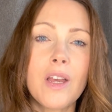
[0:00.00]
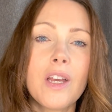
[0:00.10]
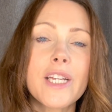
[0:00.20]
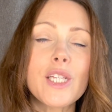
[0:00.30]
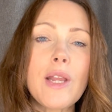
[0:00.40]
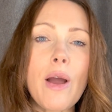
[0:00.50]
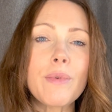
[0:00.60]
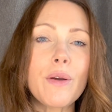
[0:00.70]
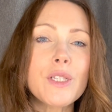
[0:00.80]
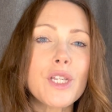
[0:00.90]
So now I'm
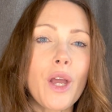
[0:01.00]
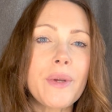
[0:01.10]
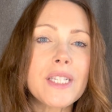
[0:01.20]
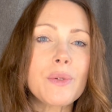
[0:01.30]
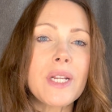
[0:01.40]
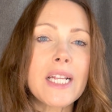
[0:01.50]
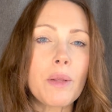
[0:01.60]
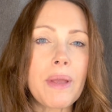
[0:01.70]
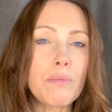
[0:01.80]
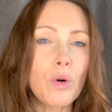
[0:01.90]
going to go into a little
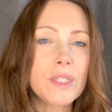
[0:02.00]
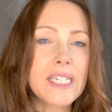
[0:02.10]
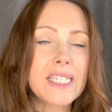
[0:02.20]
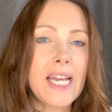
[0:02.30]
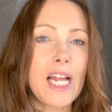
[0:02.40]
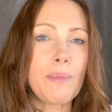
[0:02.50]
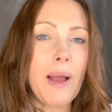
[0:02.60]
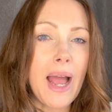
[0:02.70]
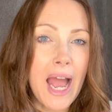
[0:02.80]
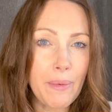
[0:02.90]
bit more detail
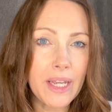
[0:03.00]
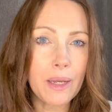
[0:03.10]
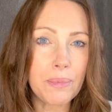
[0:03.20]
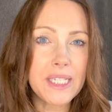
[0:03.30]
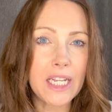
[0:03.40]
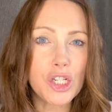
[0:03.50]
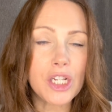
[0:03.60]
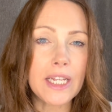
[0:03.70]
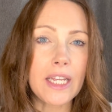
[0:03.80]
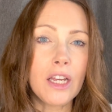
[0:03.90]
about how it can
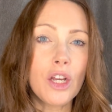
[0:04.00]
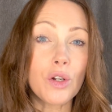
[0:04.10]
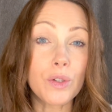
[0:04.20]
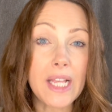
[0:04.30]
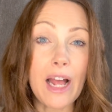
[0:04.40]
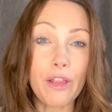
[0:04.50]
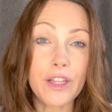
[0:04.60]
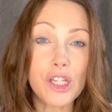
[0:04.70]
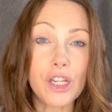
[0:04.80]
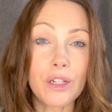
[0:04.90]
potentially cause health
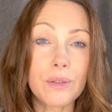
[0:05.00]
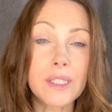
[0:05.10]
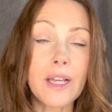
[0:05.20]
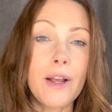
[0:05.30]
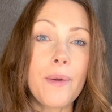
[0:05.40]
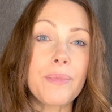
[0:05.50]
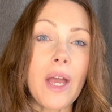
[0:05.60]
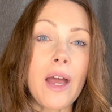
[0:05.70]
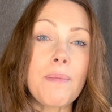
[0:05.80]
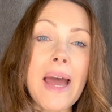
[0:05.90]
issues,
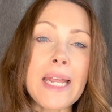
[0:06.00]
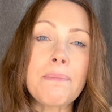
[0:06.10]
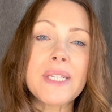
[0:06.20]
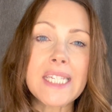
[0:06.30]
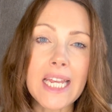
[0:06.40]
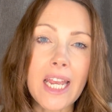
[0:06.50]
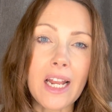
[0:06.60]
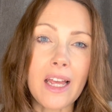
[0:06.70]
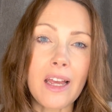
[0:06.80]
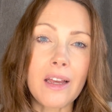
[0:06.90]
and in
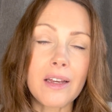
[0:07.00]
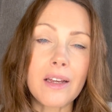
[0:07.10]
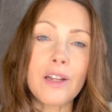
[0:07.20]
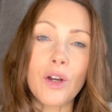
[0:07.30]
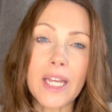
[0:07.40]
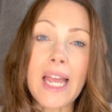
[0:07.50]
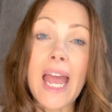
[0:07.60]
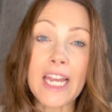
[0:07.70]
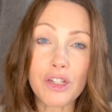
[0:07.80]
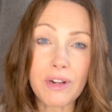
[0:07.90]
particular looking at
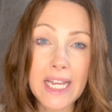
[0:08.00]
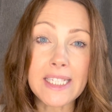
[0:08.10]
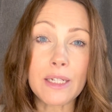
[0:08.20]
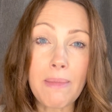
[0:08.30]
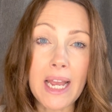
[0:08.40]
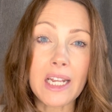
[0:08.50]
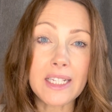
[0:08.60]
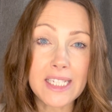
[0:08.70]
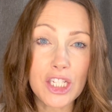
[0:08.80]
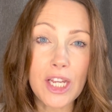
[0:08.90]
age-related macular
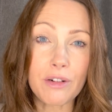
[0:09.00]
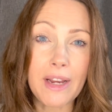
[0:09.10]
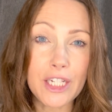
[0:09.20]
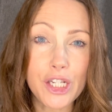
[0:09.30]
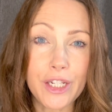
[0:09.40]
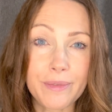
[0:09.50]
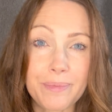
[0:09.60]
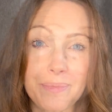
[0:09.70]
degeneration.